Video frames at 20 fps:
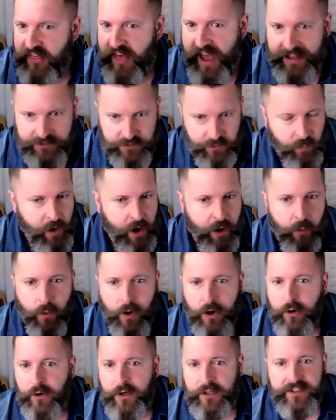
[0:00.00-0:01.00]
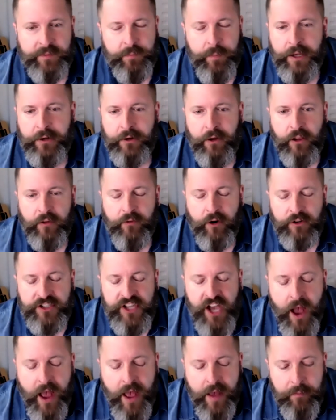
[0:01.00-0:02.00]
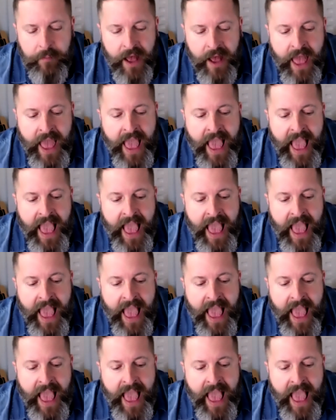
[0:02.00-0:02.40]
That's where we're going to spend all of our time.